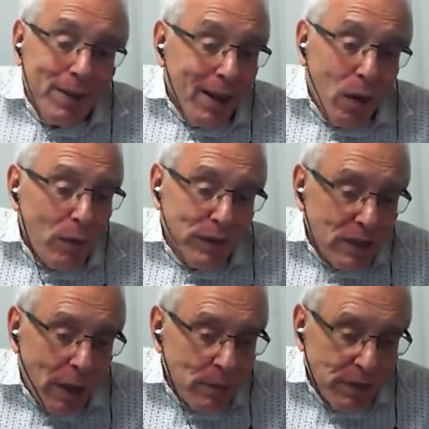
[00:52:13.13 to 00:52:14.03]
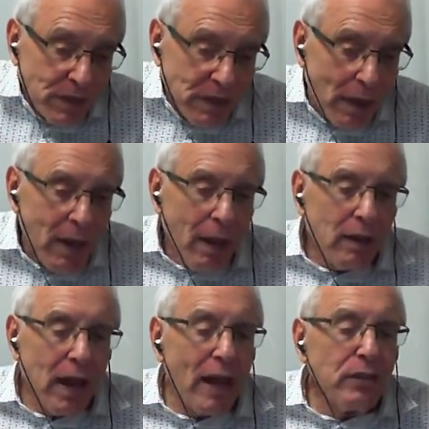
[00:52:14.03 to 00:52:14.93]
Oftentimes, if it's enough,
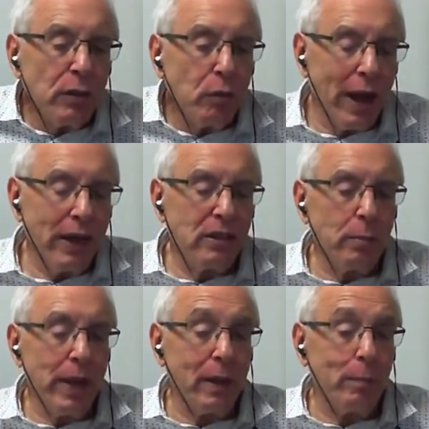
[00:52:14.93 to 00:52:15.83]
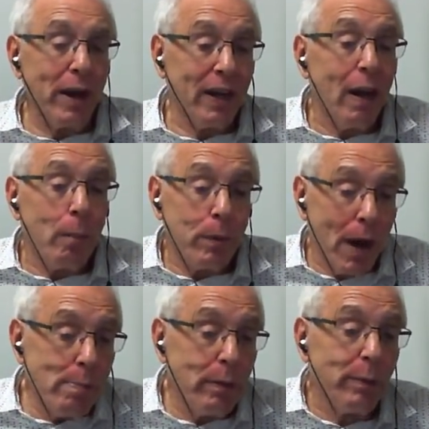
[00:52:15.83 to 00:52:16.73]
lots of ways to make money.
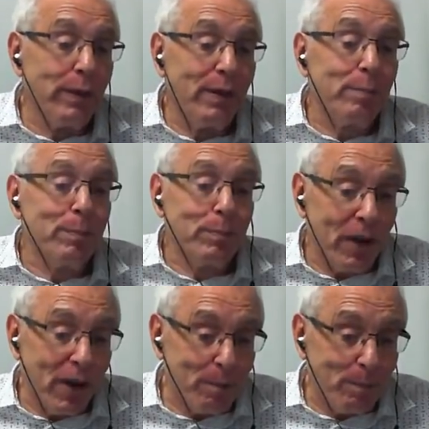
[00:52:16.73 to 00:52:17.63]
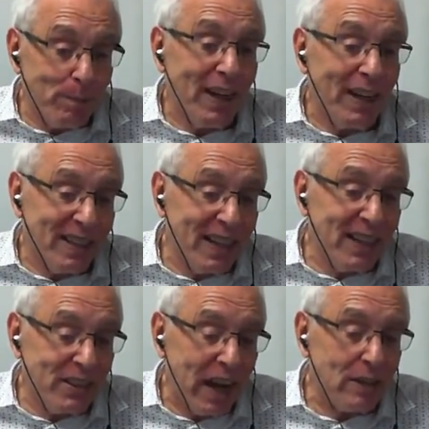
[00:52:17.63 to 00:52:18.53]
Probably very in these
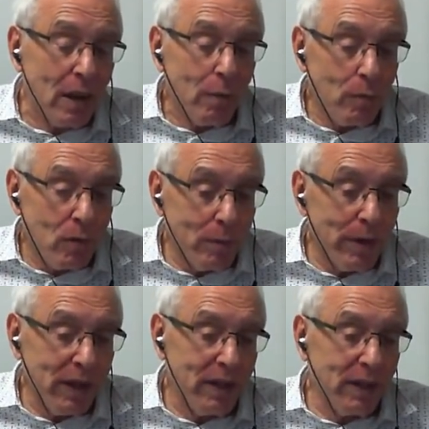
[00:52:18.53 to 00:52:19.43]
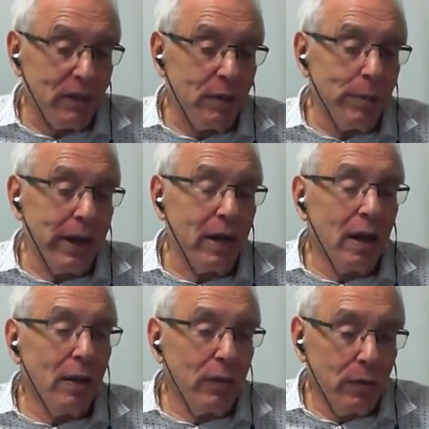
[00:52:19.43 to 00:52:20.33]
days, more money than you can make
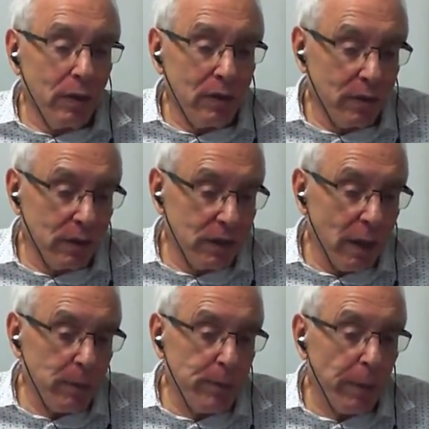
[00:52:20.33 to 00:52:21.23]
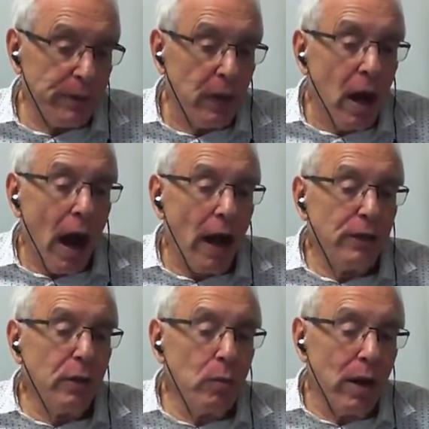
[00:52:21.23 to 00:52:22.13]
through an established publisher. I
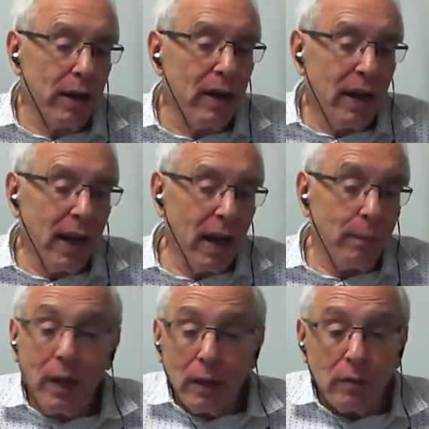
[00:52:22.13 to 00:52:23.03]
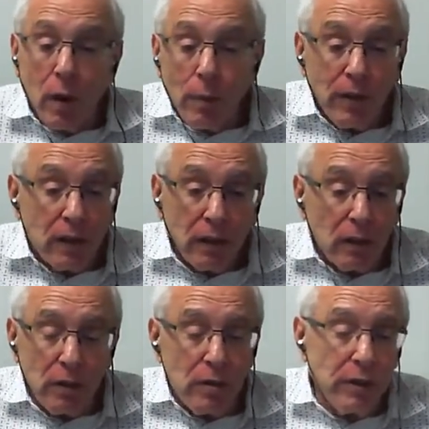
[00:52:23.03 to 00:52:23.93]
do want to add. Hopefully conclude.